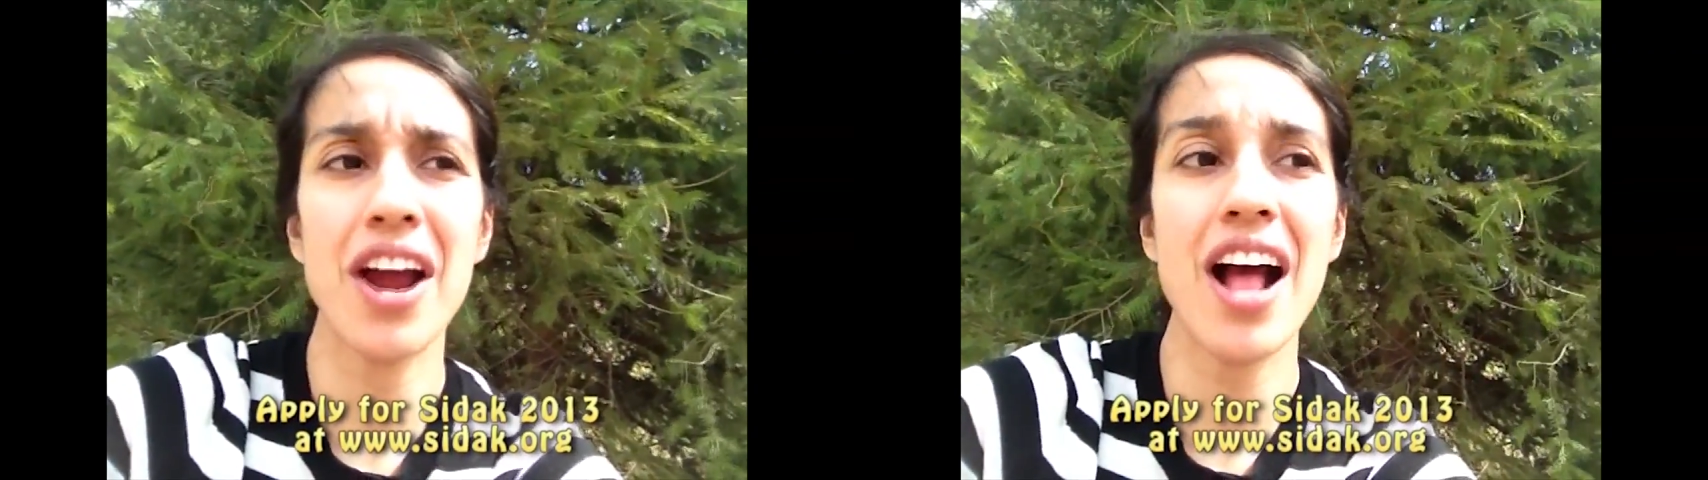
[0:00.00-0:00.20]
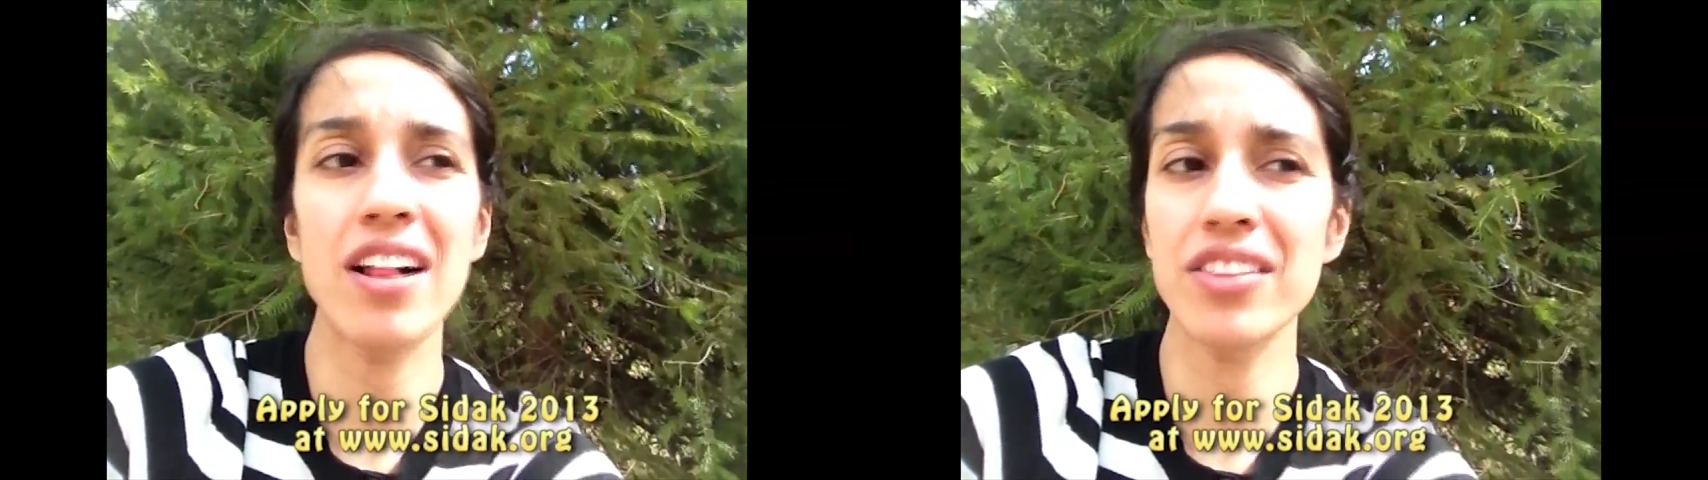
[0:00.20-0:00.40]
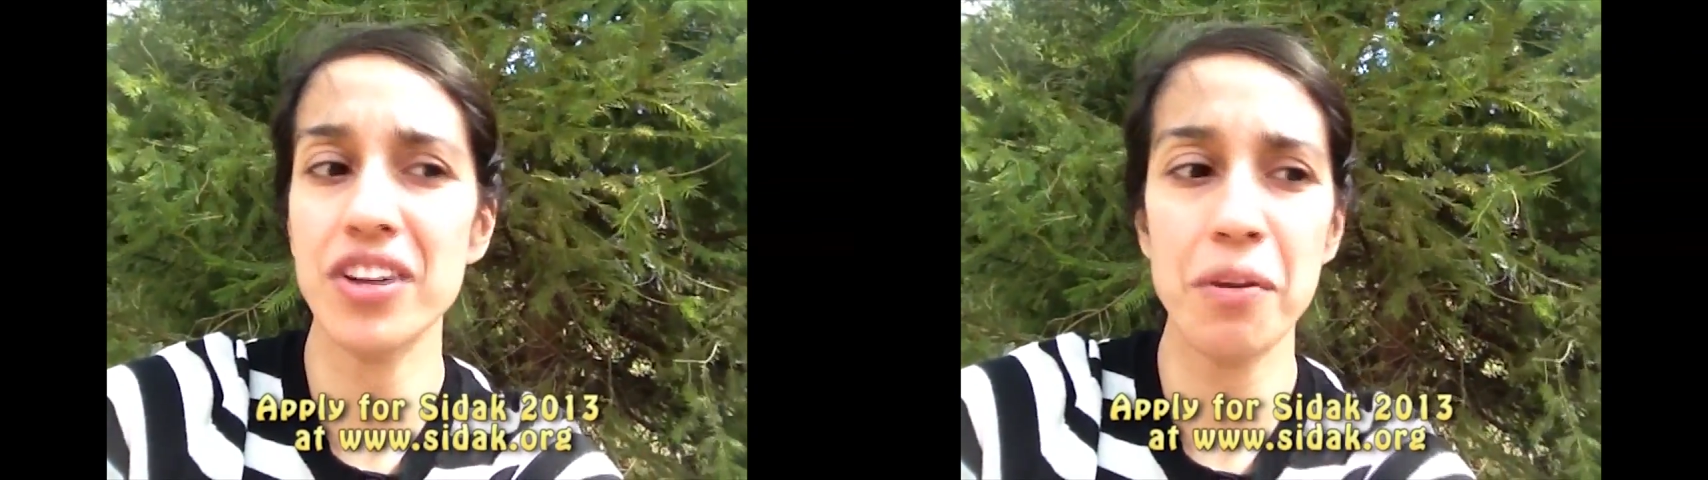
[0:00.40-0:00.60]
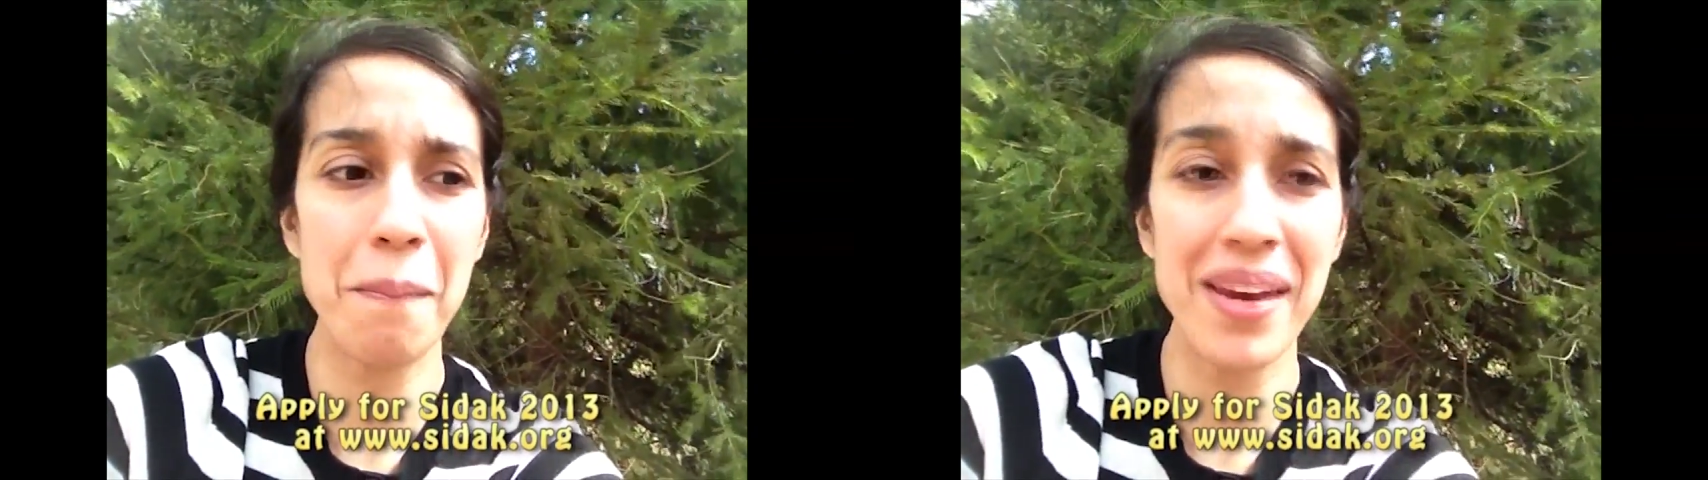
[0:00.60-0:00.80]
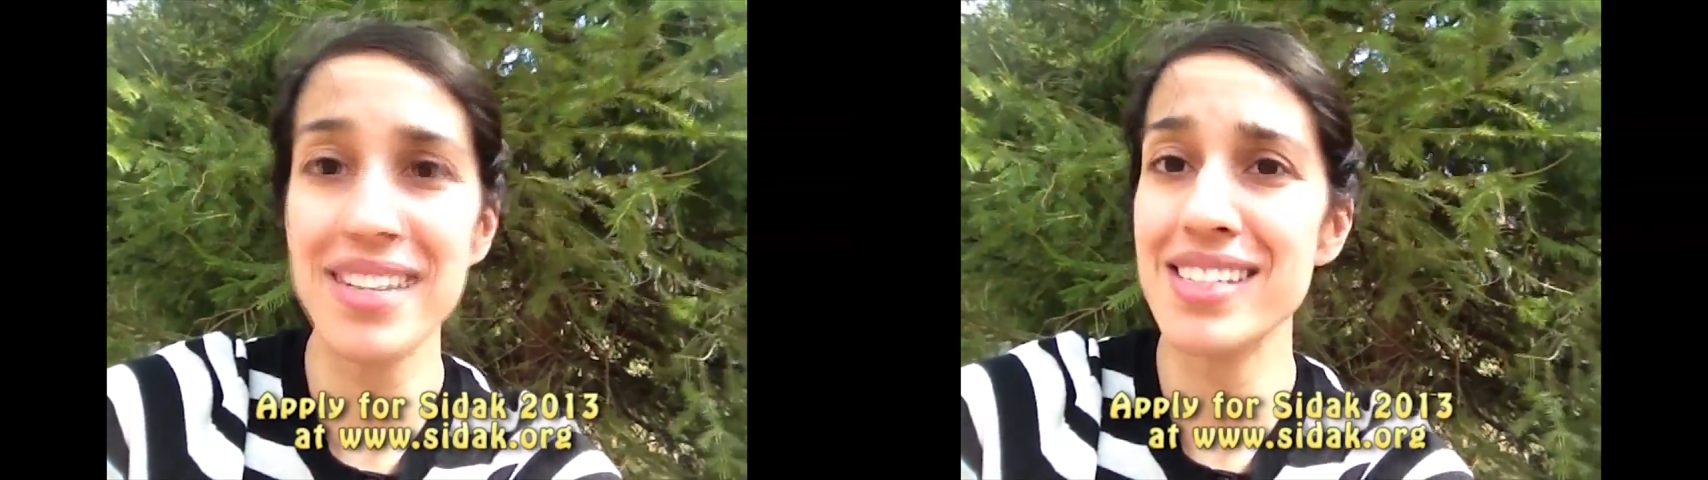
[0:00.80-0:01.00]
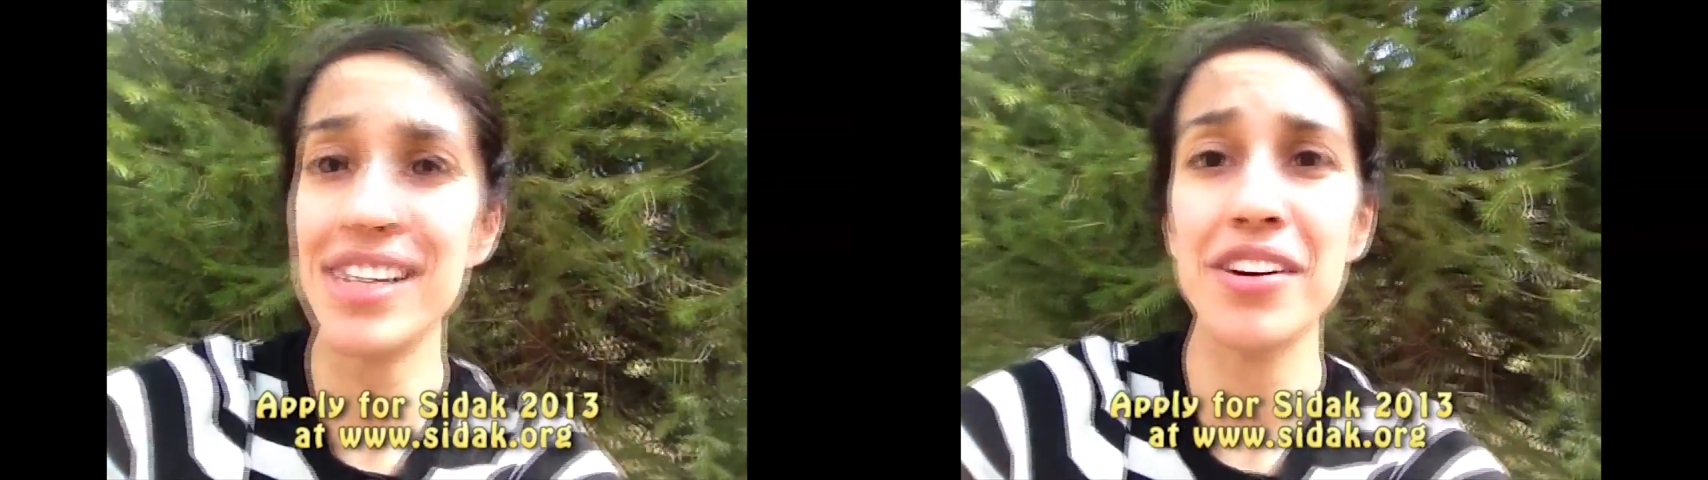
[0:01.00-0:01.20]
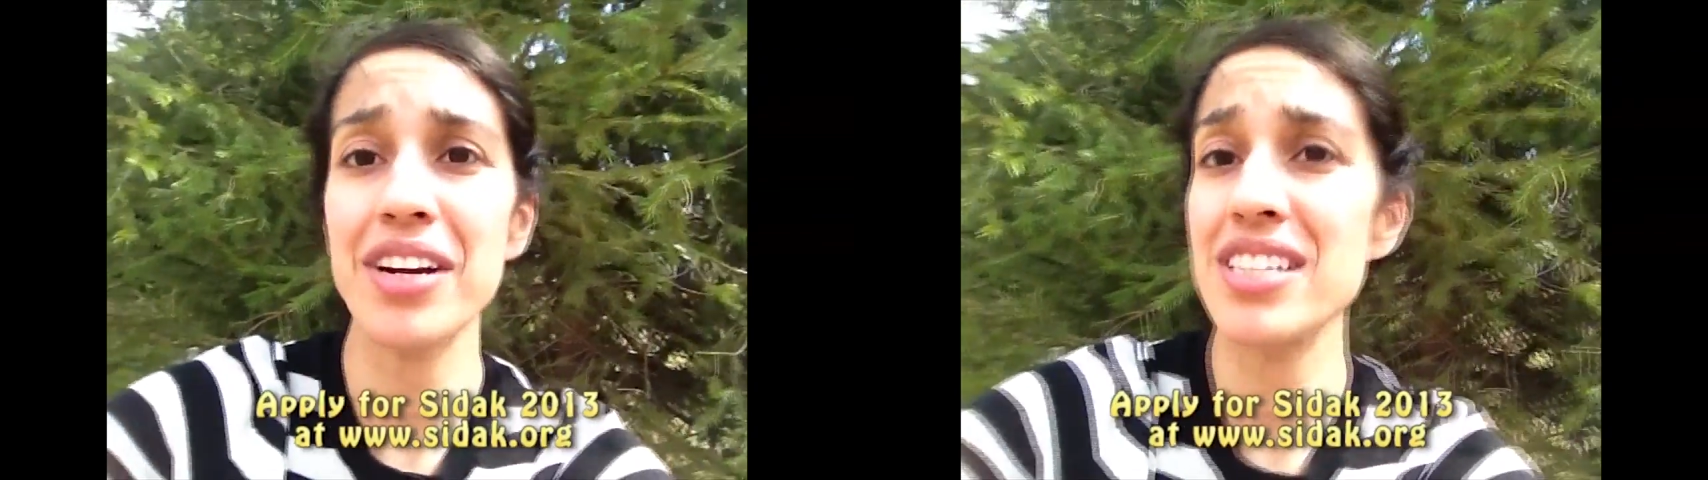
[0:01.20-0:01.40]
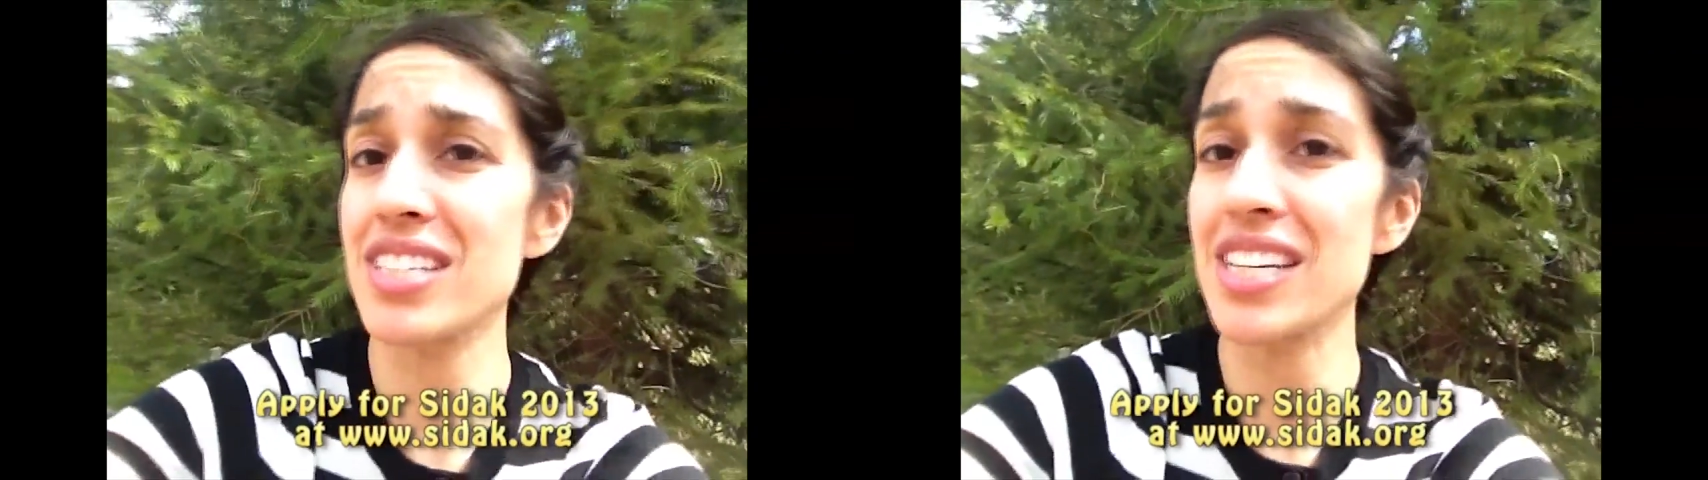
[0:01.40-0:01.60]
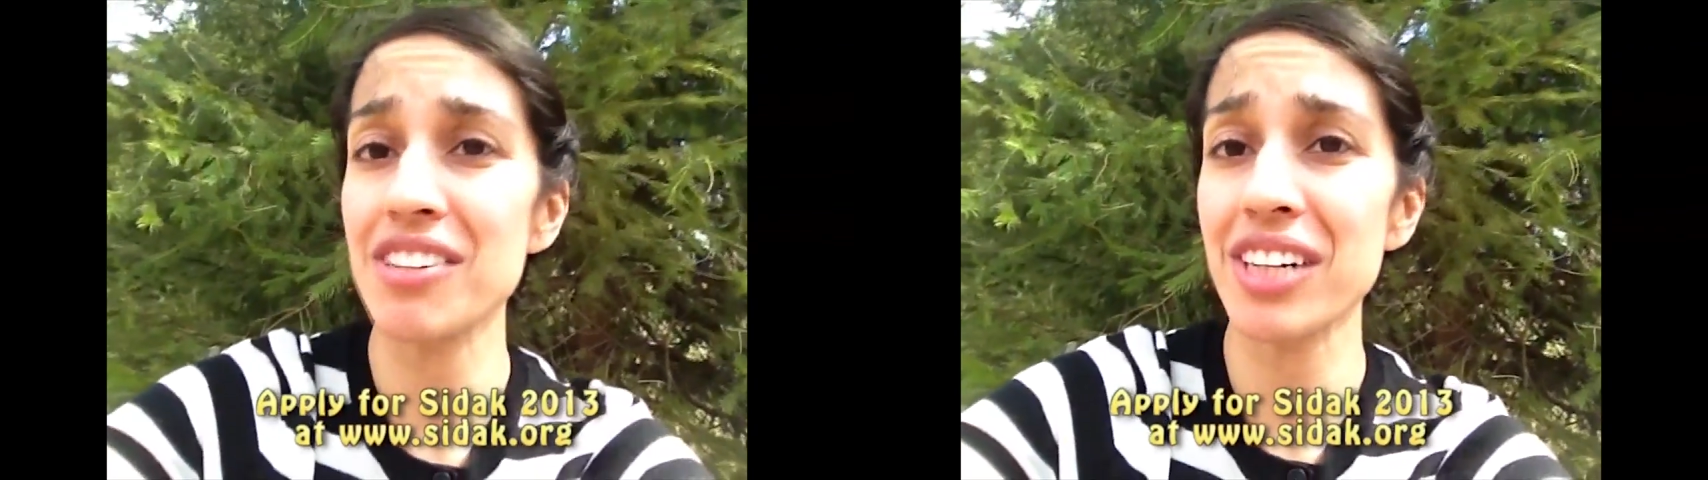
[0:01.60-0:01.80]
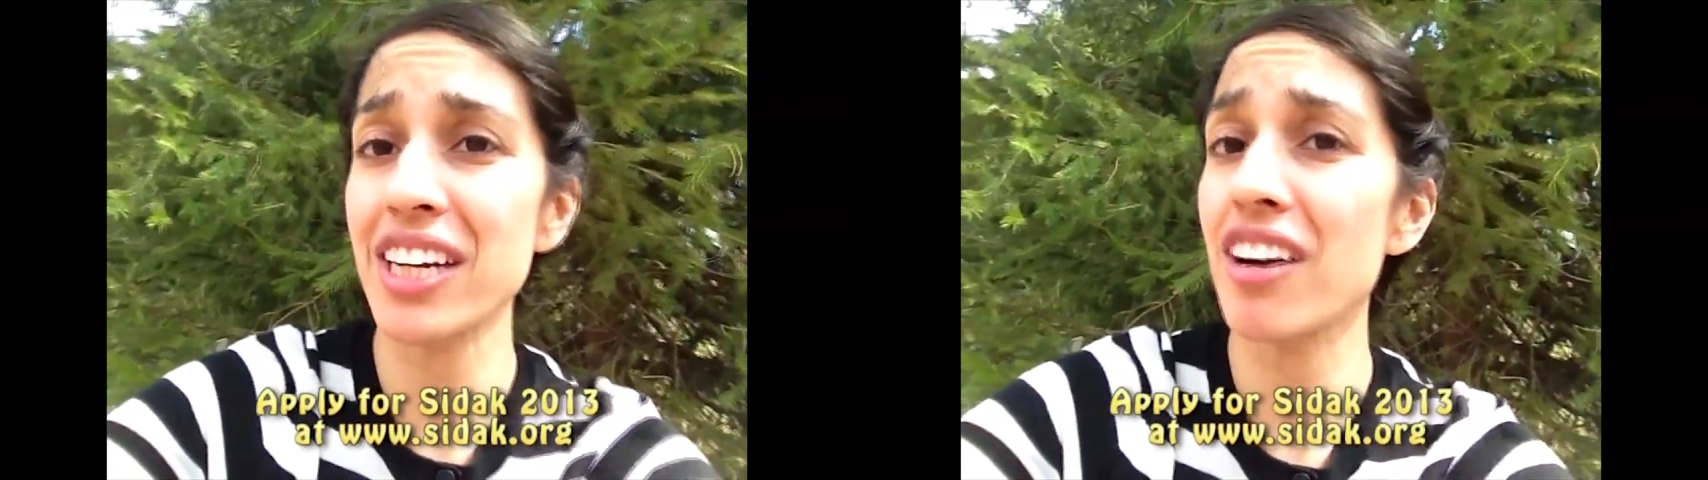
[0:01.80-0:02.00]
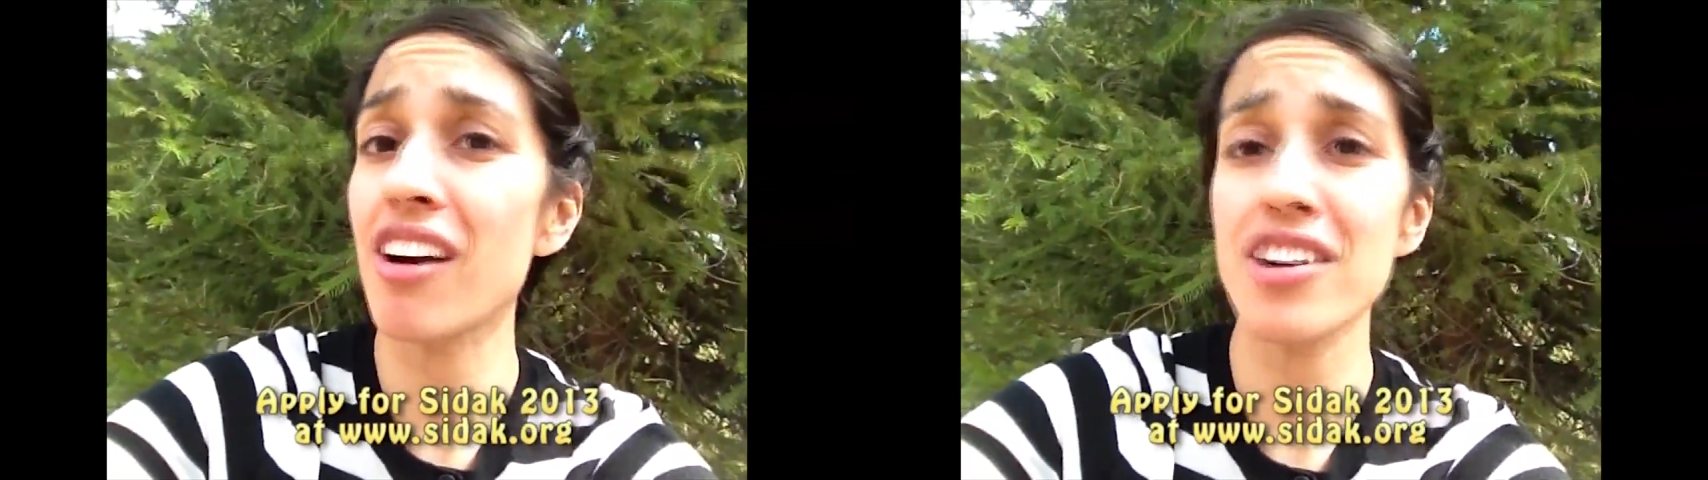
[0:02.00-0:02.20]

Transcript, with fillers: or health or medicine or engineering or